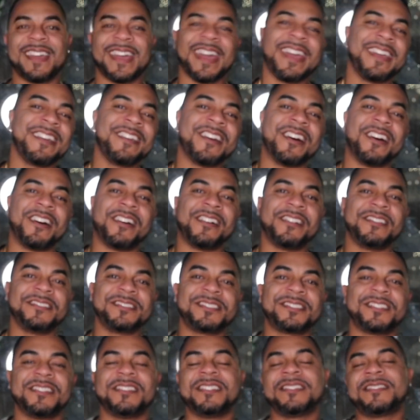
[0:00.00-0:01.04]
Hey y'all,
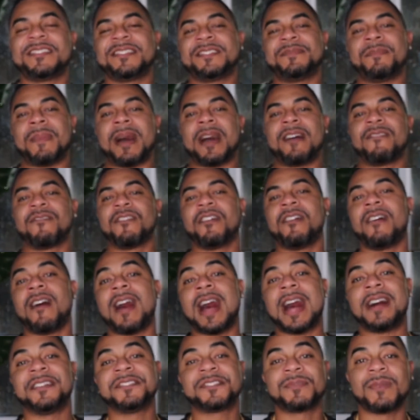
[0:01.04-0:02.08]
so this is my Real
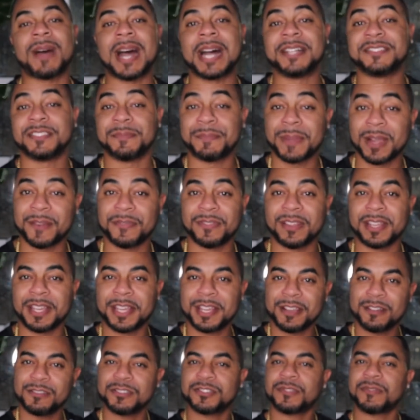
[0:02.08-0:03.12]
Housewives of Beverly
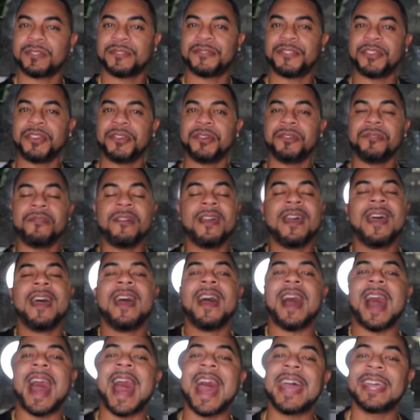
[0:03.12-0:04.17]
Hills review.
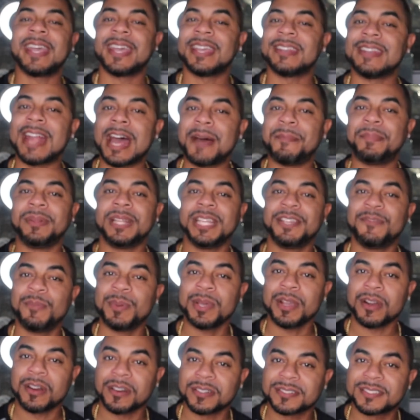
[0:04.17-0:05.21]
I cannot believe
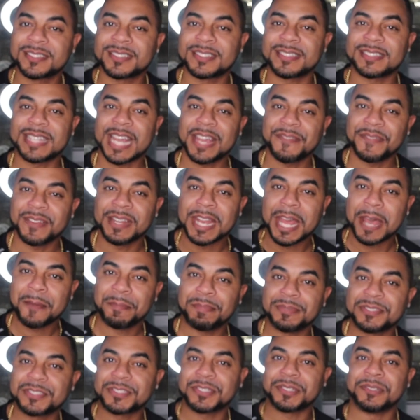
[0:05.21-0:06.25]
we are 7
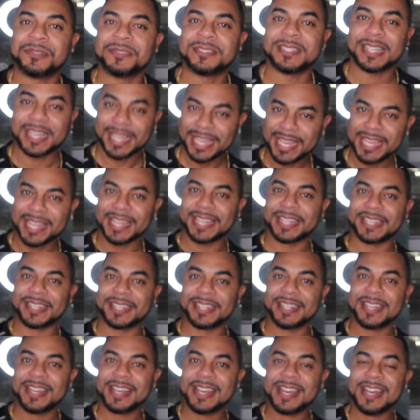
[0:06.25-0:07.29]
episodes in.
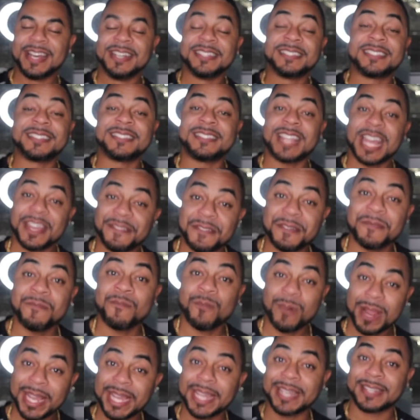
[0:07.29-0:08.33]

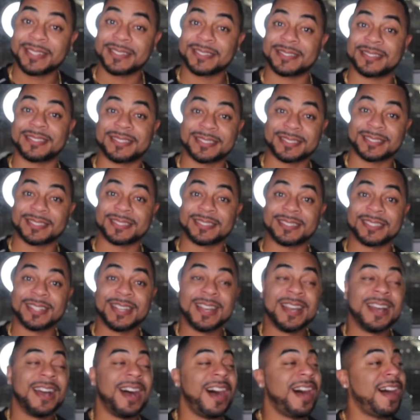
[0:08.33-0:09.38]
7 weeks.
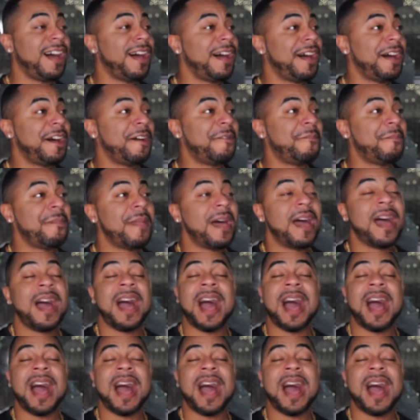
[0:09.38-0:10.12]
I'm